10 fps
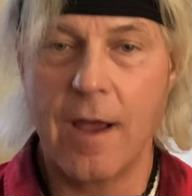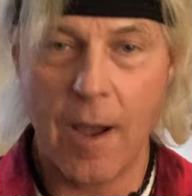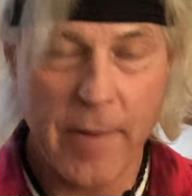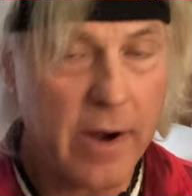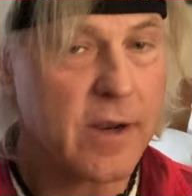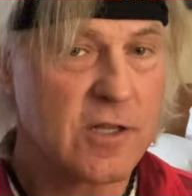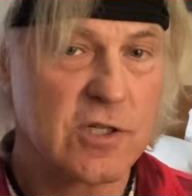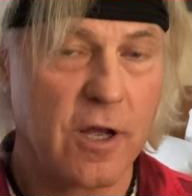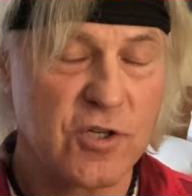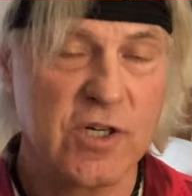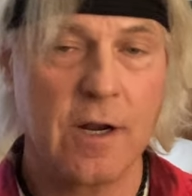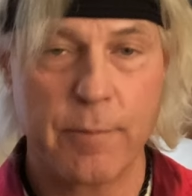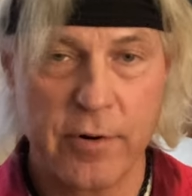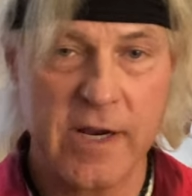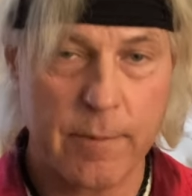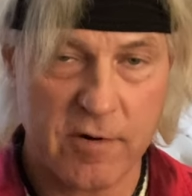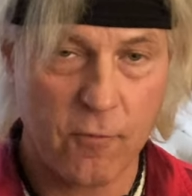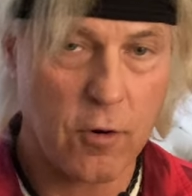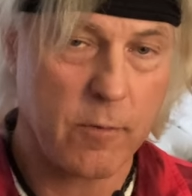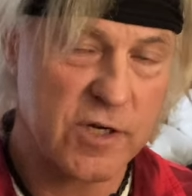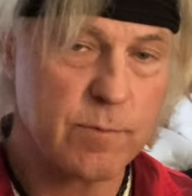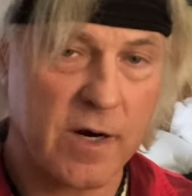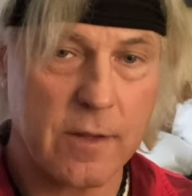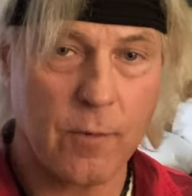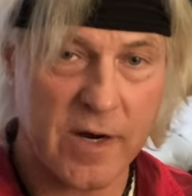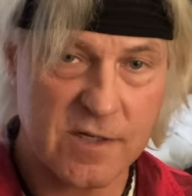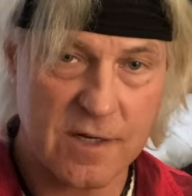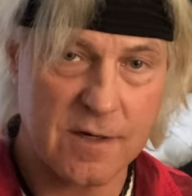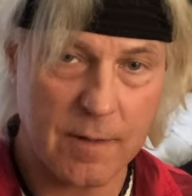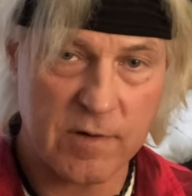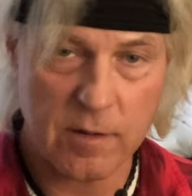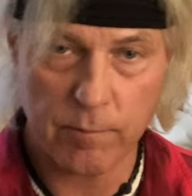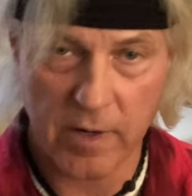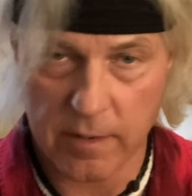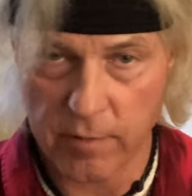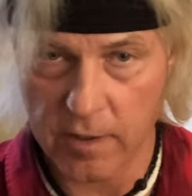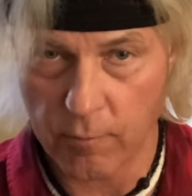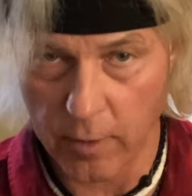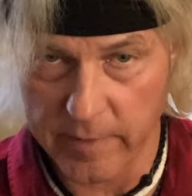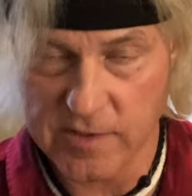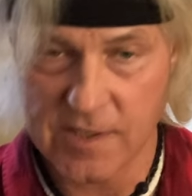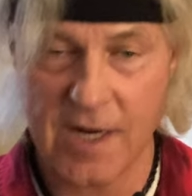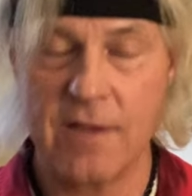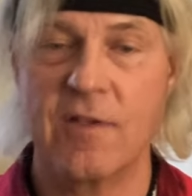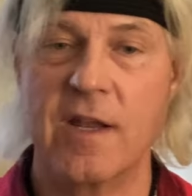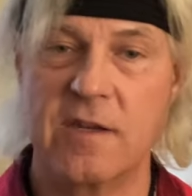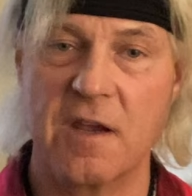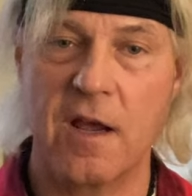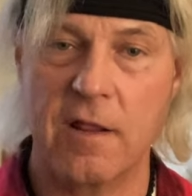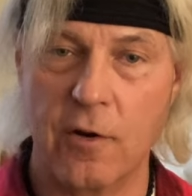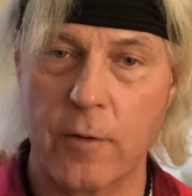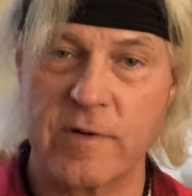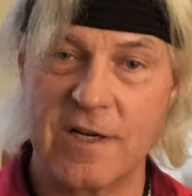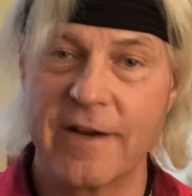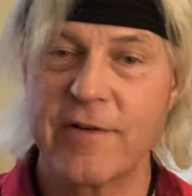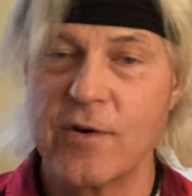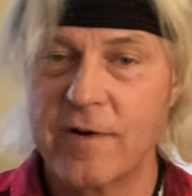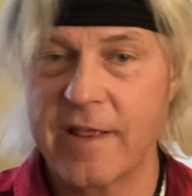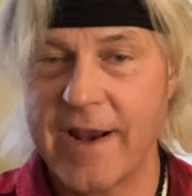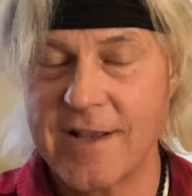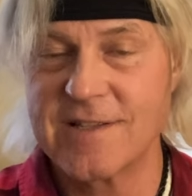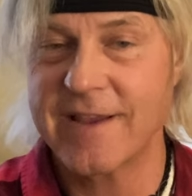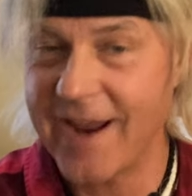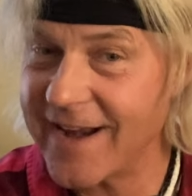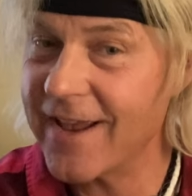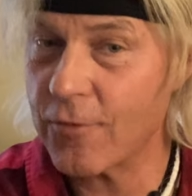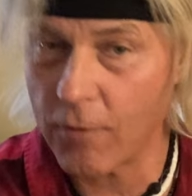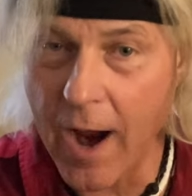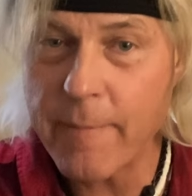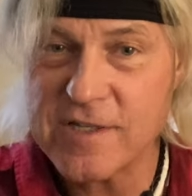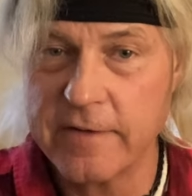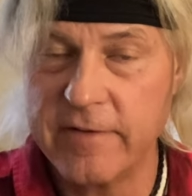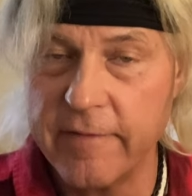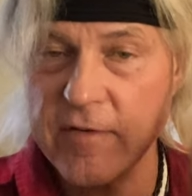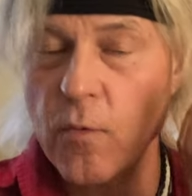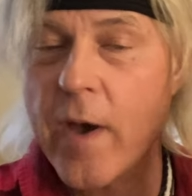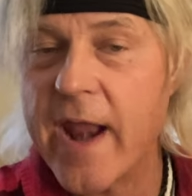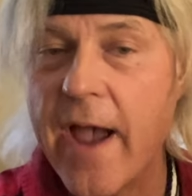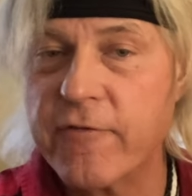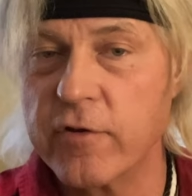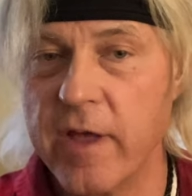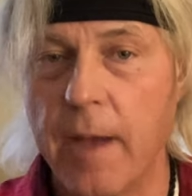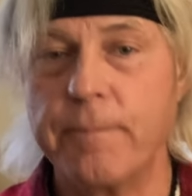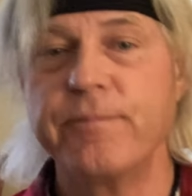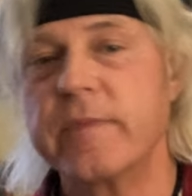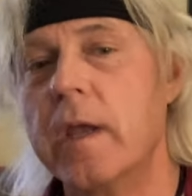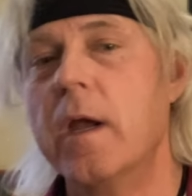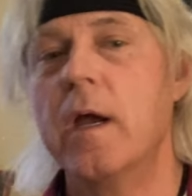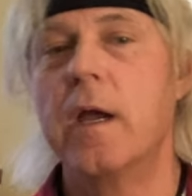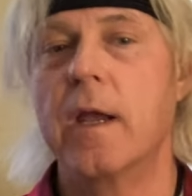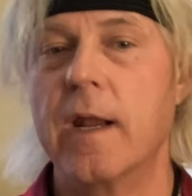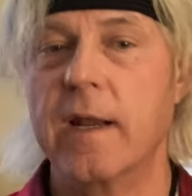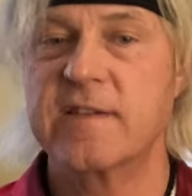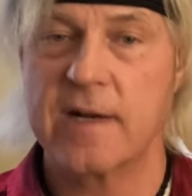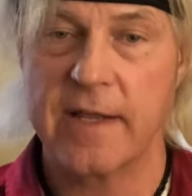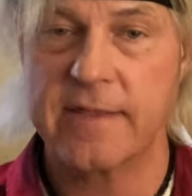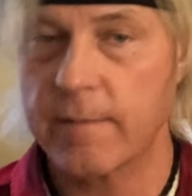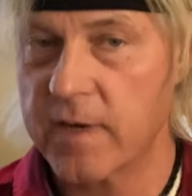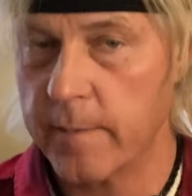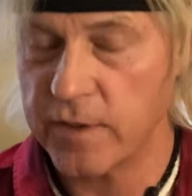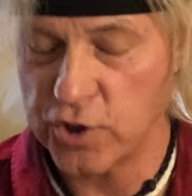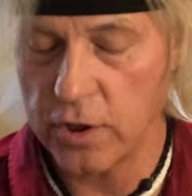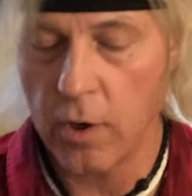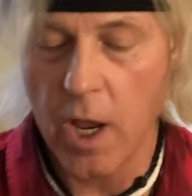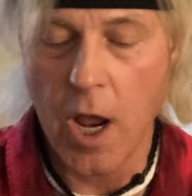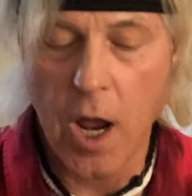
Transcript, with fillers: Americans launching a preemptive war, which, by the way, is condemned by the Book of Mormon, saying that uh, the Lord would deliver you into the hands of the Gadian robbers even if you went after them, instead of let them come at you.